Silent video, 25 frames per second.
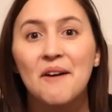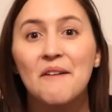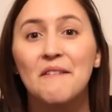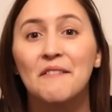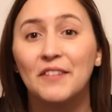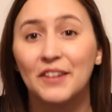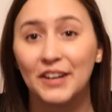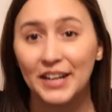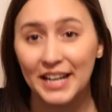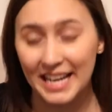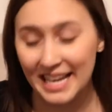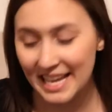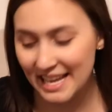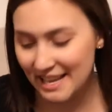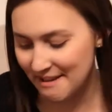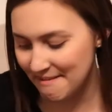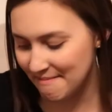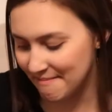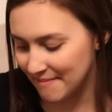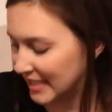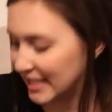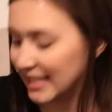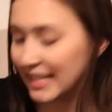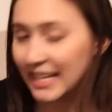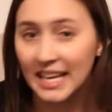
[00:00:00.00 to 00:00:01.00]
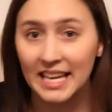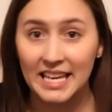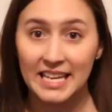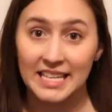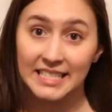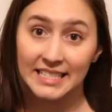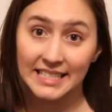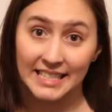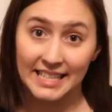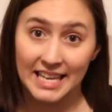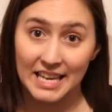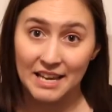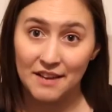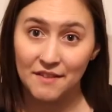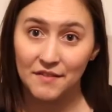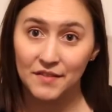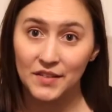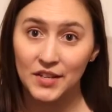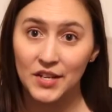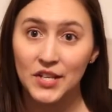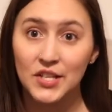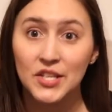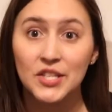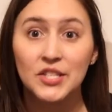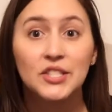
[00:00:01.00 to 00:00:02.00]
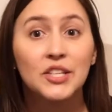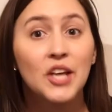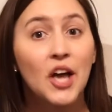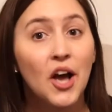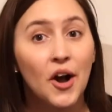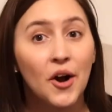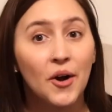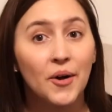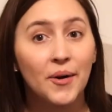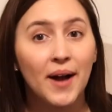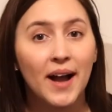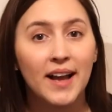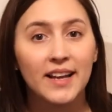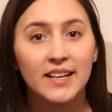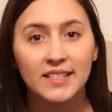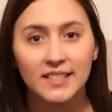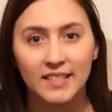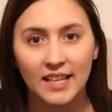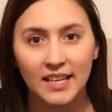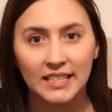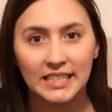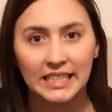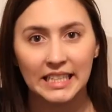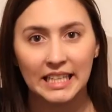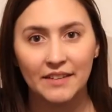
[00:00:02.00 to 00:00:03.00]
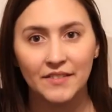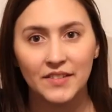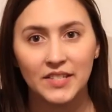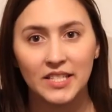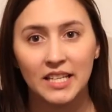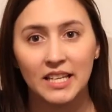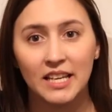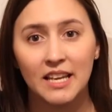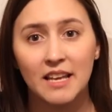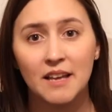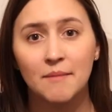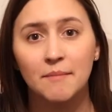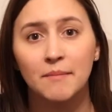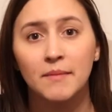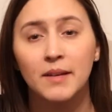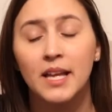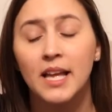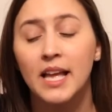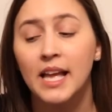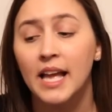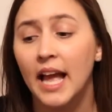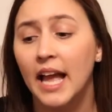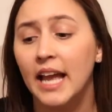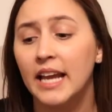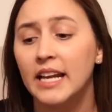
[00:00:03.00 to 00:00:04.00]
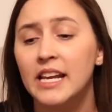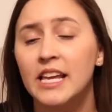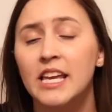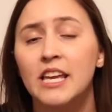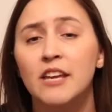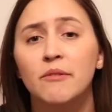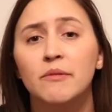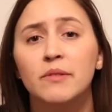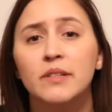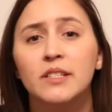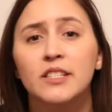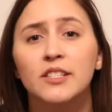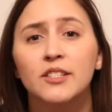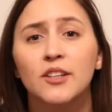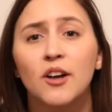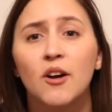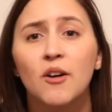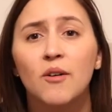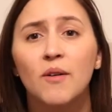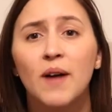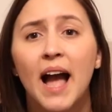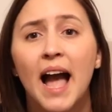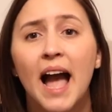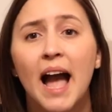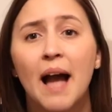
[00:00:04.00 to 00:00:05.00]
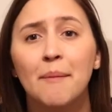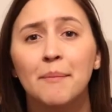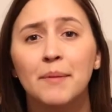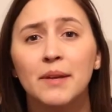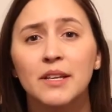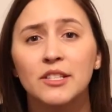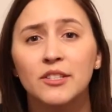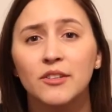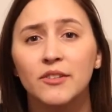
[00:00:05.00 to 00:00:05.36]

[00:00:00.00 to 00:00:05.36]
for him to get his gift. So I decided to give it to him, and he was so happy and